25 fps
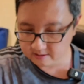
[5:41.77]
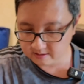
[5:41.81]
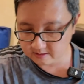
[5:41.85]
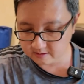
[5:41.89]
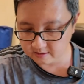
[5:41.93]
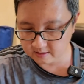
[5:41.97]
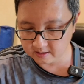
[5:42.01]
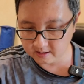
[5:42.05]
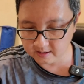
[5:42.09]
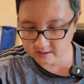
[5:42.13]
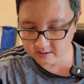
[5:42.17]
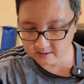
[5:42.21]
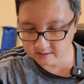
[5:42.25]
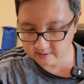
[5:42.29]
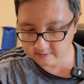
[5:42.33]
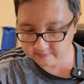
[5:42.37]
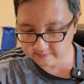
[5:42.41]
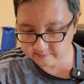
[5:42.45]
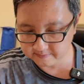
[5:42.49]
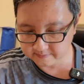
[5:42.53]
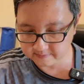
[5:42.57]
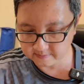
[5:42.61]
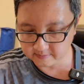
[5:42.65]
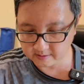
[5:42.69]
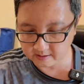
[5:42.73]
Okay,
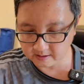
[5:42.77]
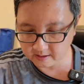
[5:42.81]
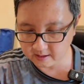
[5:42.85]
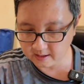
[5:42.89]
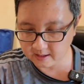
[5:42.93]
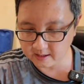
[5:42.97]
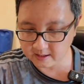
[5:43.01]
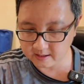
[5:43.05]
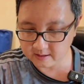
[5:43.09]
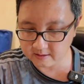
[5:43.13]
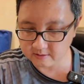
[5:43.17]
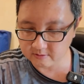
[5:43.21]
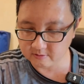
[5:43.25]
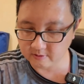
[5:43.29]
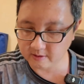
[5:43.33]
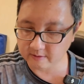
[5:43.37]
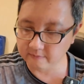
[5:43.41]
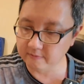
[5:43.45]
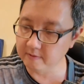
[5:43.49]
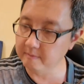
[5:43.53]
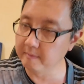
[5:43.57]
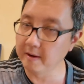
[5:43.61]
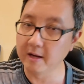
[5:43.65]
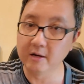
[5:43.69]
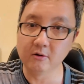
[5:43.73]
and you have
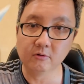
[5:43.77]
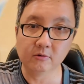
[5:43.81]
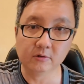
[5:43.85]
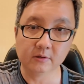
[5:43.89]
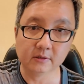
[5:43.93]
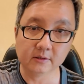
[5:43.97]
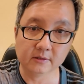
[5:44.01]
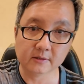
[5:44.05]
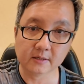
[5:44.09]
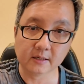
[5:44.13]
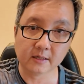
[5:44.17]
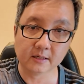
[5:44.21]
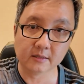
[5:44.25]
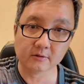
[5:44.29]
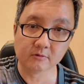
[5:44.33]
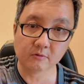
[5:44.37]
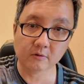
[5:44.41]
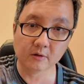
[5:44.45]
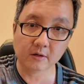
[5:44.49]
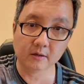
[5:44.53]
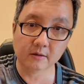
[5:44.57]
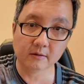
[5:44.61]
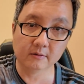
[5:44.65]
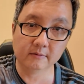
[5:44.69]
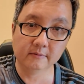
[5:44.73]
the manual inside as
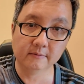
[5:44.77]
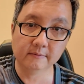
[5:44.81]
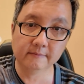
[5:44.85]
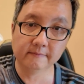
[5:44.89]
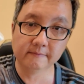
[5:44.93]
well.